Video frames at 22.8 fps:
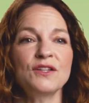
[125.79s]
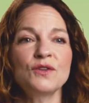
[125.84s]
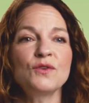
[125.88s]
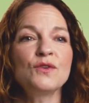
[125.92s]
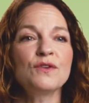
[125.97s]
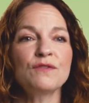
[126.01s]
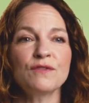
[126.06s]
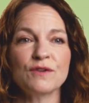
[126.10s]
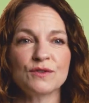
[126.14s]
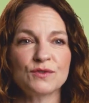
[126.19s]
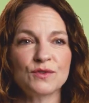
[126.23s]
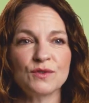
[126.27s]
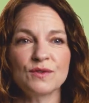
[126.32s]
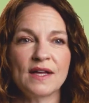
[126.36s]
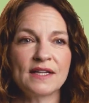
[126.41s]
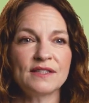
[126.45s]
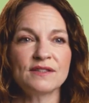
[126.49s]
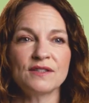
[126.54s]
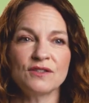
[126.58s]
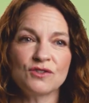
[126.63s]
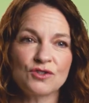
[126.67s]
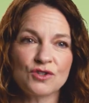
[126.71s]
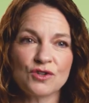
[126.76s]
universal
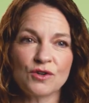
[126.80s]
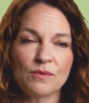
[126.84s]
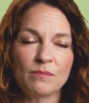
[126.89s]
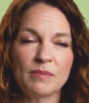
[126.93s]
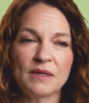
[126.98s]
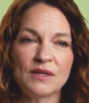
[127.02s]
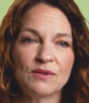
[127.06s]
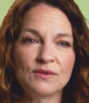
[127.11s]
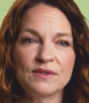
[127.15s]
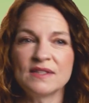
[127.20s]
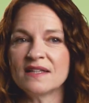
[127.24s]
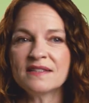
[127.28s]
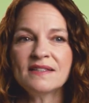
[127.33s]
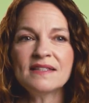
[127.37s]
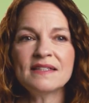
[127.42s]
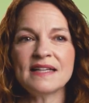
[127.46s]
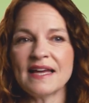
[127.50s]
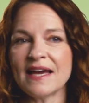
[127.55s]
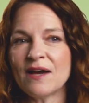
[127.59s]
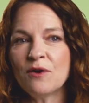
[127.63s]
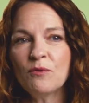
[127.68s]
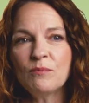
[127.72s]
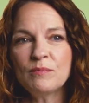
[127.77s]
licensure bill doesn't
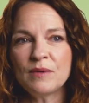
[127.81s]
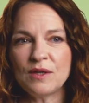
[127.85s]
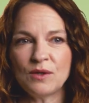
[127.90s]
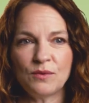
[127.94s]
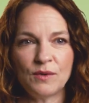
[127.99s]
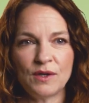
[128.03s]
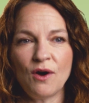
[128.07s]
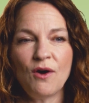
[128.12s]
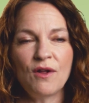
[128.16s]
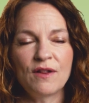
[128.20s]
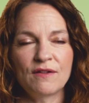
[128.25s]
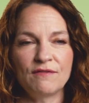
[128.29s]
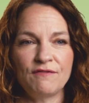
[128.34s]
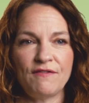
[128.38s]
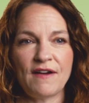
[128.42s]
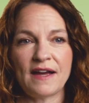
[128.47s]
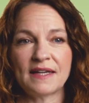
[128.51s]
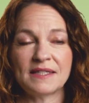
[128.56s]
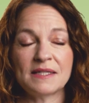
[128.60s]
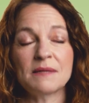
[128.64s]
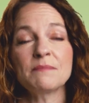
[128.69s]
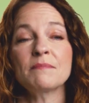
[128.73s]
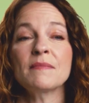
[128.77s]
help you at all. In
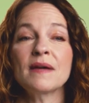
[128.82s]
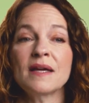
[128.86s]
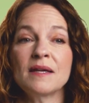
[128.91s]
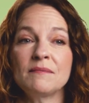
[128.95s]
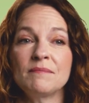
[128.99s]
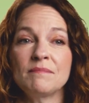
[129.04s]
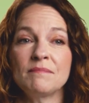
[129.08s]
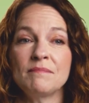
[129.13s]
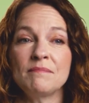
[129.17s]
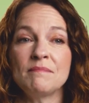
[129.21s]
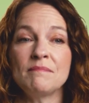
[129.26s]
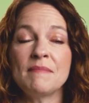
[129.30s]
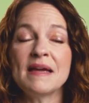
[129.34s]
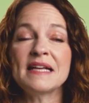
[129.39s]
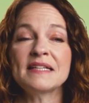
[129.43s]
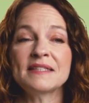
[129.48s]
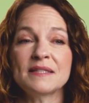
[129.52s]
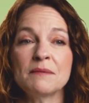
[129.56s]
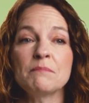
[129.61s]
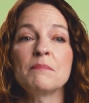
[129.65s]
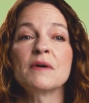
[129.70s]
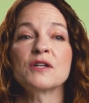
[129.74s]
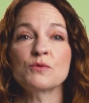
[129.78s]
fact, it makes
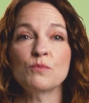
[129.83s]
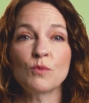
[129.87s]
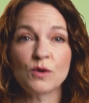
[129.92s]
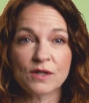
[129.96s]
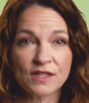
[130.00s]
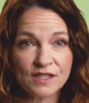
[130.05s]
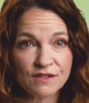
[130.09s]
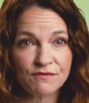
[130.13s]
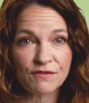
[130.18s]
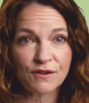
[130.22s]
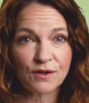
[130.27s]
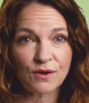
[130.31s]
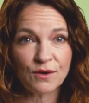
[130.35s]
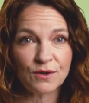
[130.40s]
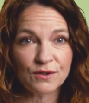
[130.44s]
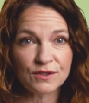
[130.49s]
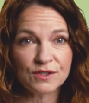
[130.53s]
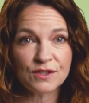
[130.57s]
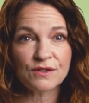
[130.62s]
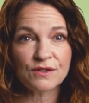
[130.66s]
it much more difficult.